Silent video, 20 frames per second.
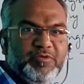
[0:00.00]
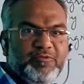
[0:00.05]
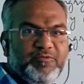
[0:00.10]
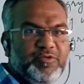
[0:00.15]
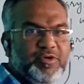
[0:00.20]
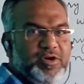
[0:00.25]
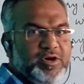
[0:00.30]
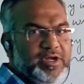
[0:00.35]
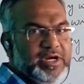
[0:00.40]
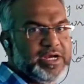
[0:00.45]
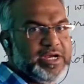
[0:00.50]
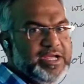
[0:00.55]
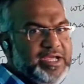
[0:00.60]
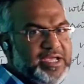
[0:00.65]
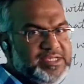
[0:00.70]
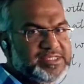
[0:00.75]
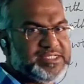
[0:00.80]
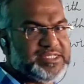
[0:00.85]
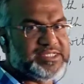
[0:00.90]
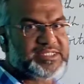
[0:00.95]
for
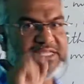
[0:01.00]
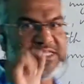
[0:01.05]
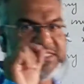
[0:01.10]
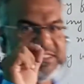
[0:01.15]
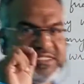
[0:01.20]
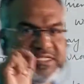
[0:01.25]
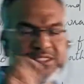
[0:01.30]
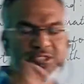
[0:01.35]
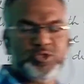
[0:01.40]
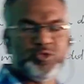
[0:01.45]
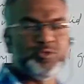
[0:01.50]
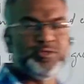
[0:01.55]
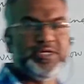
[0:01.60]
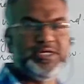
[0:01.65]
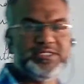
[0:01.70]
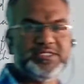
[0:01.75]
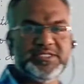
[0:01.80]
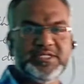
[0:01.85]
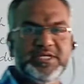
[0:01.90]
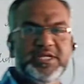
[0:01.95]
SSLC
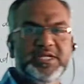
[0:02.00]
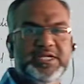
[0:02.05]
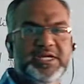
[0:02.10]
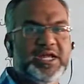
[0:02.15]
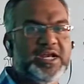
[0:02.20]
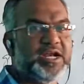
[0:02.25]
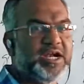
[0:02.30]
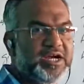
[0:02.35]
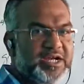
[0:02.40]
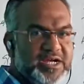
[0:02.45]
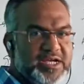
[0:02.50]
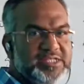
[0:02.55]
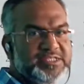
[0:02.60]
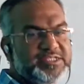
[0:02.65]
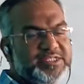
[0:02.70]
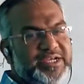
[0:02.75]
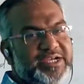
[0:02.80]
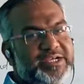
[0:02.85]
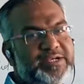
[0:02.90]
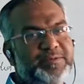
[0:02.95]
students in Karnataka
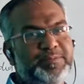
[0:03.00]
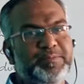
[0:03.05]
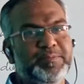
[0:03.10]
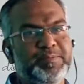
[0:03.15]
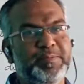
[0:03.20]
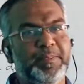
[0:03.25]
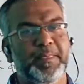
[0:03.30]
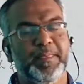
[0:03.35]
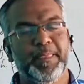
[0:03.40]
state.